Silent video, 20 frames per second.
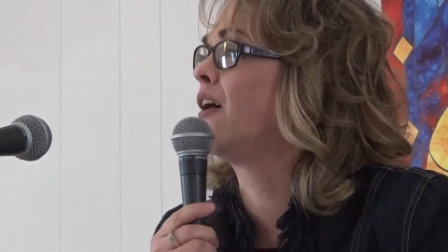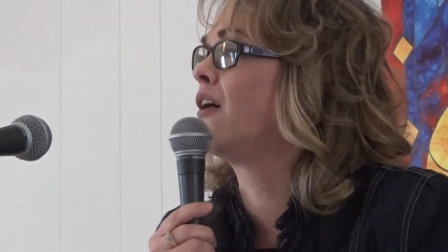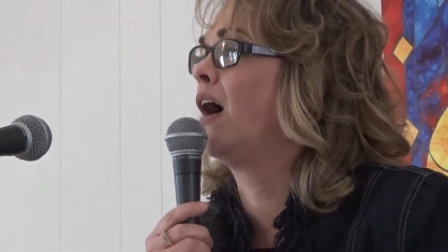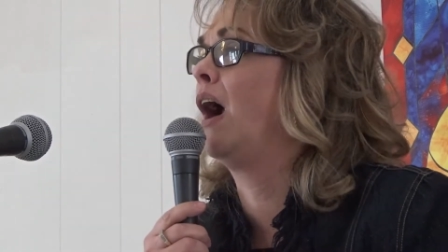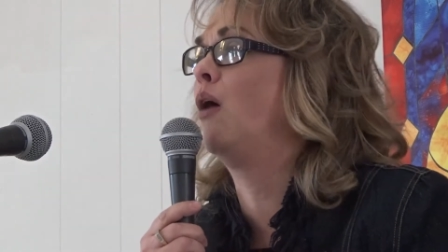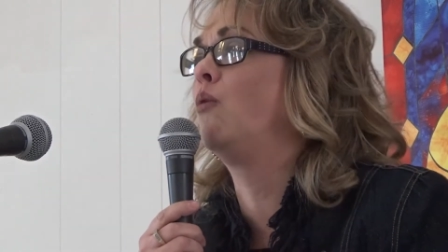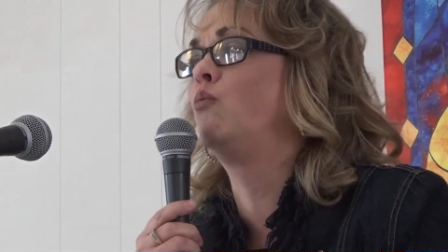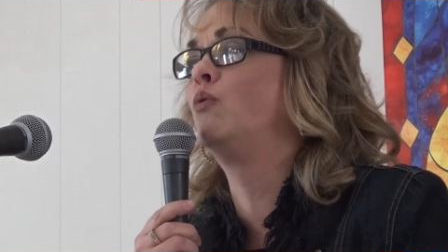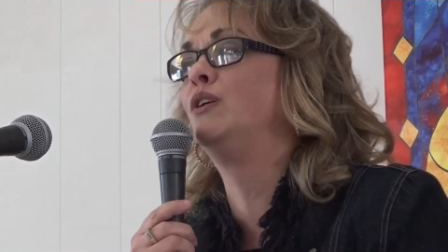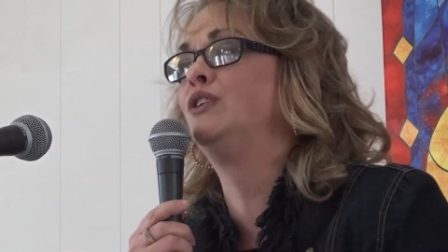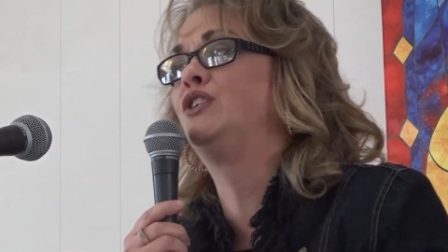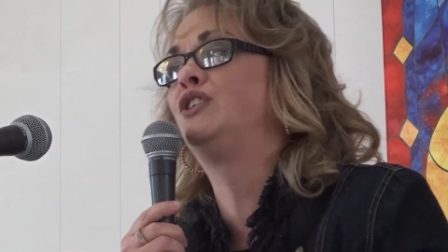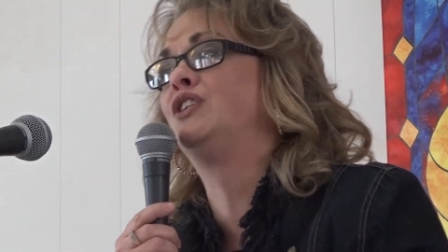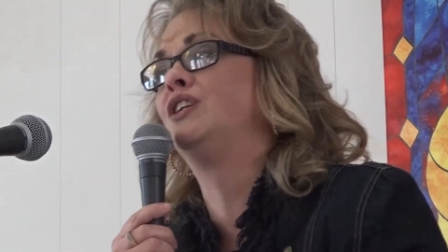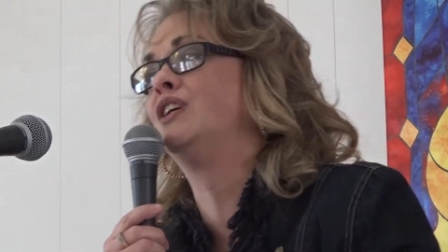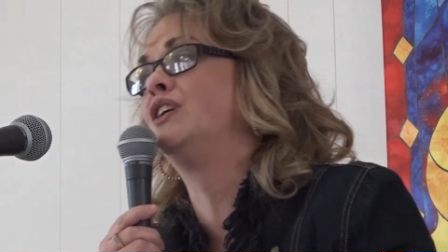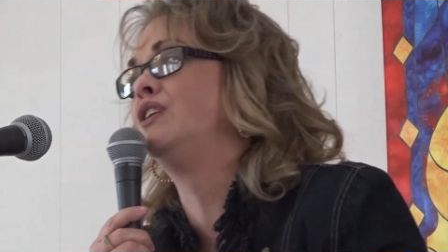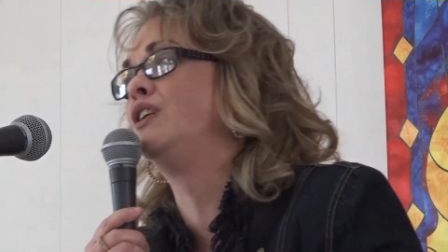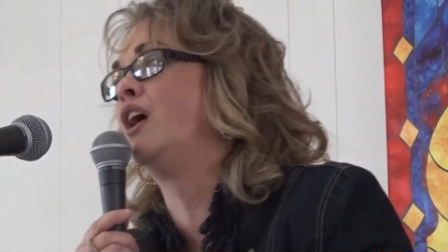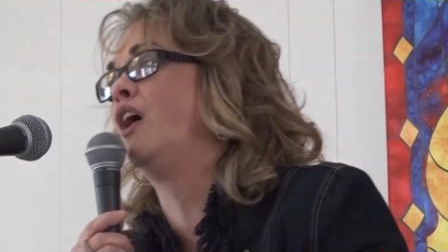I want you
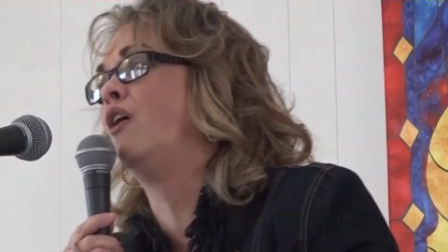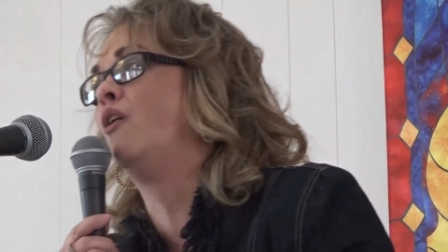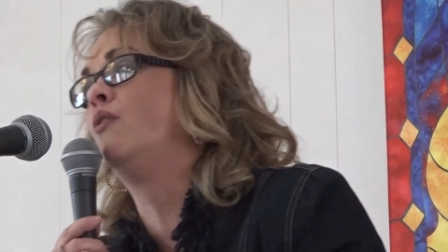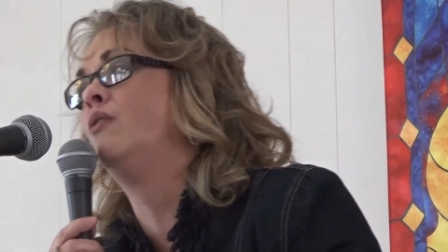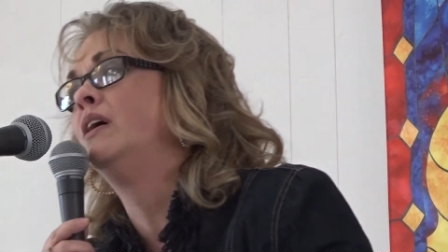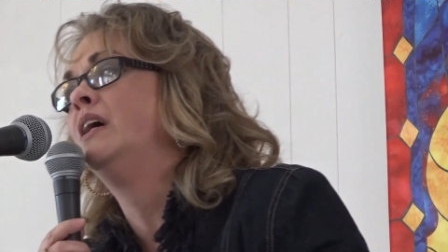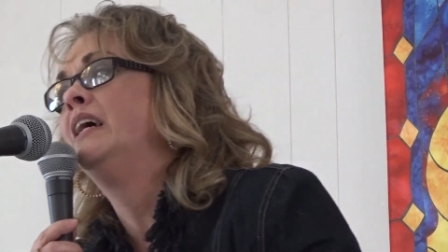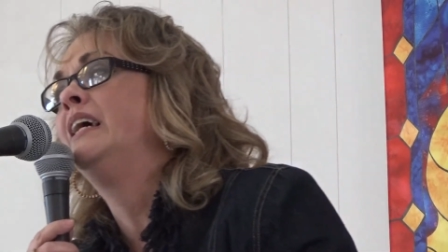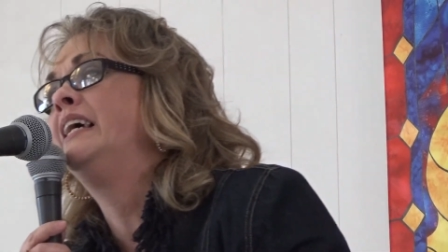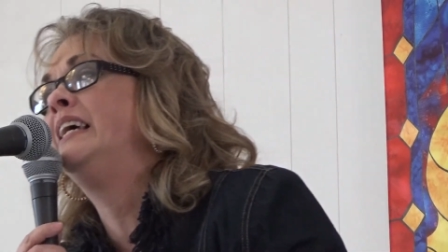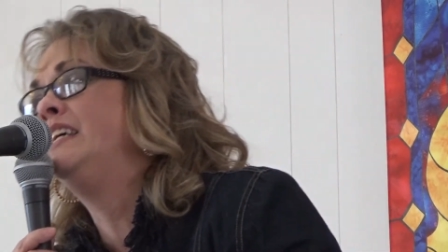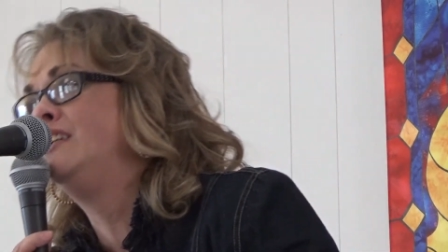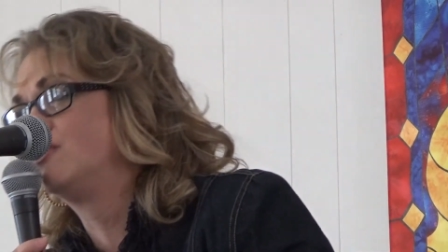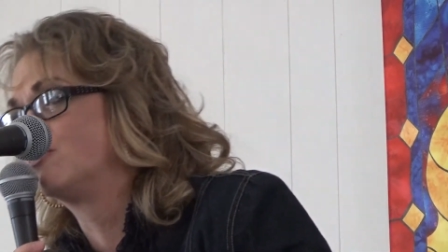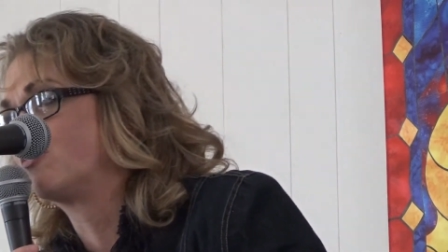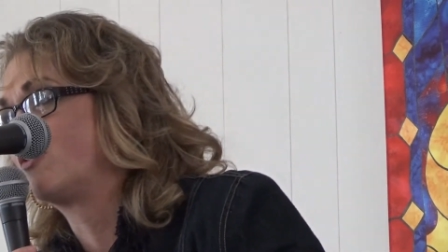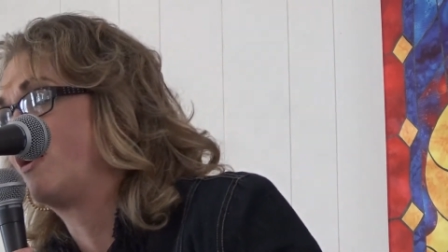to know He's